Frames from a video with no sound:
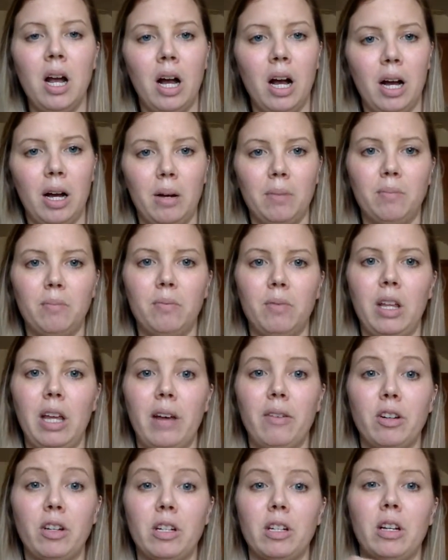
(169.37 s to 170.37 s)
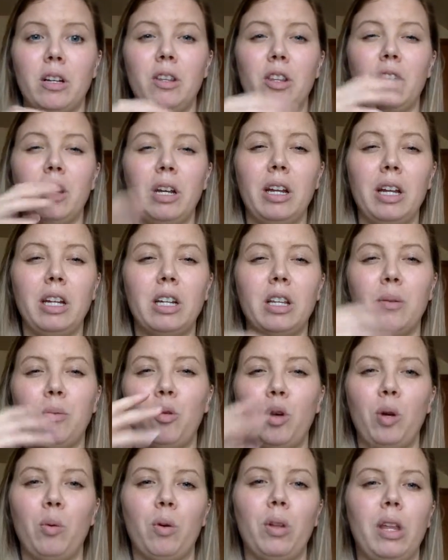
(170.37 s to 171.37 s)
They're getting to the
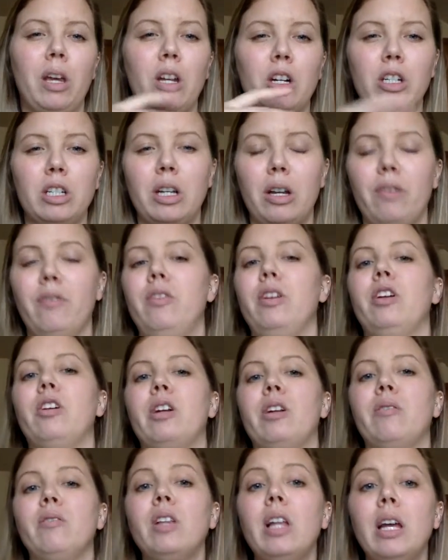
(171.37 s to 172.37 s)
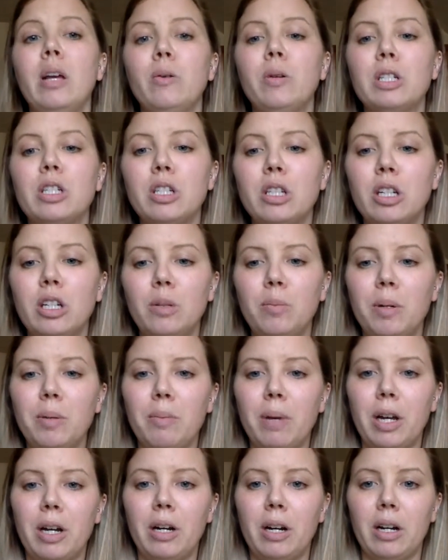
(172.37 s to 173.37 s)
point where they understand figurative language a little
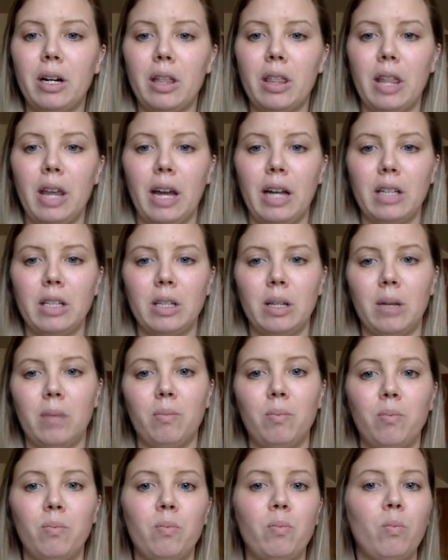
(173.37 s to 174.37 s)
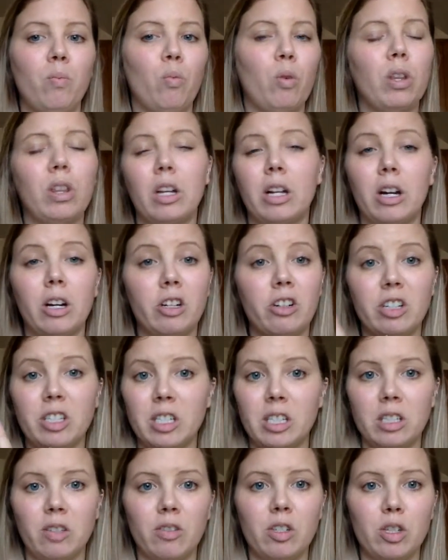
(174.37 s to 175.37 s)
bit better. That's one of the
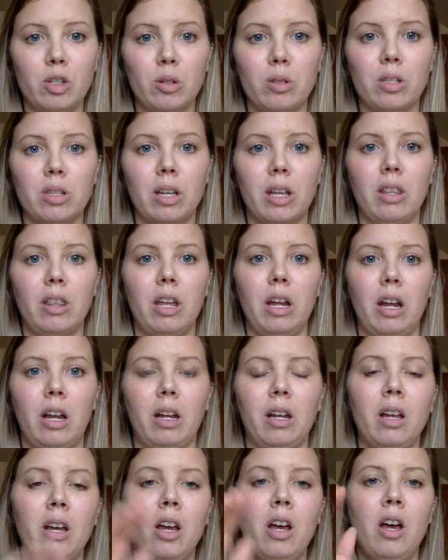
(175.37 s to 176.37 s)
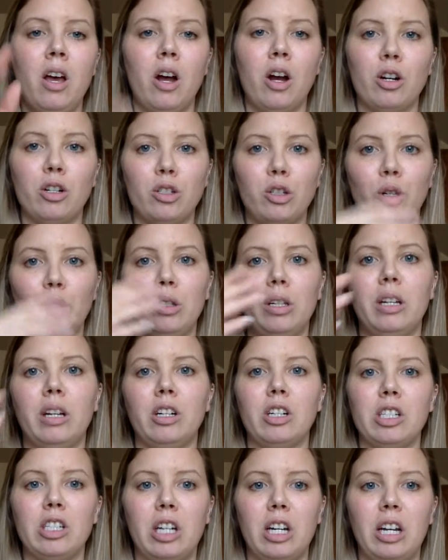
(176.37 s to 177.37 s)
characteristics of the students, that they are slowly
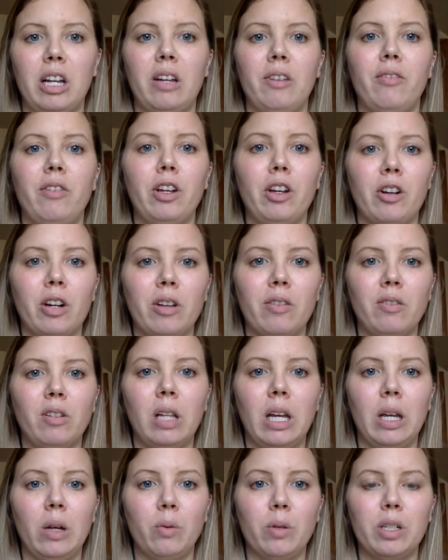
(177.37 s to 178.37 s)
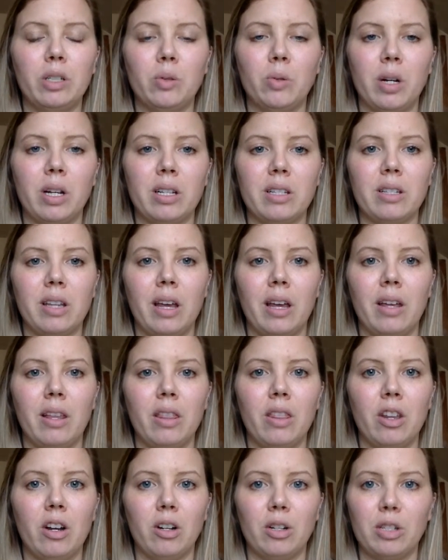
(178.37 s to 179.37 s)
understanding figurative language. When I say
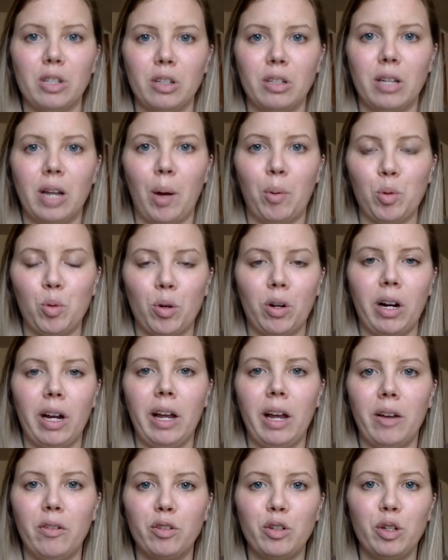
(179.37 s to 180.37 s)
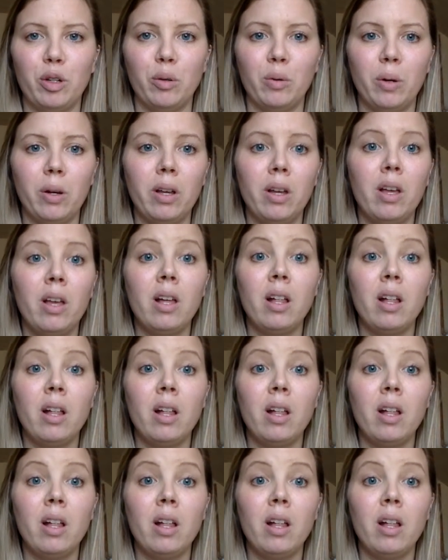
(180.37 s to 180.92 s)
it, there are still times where I have to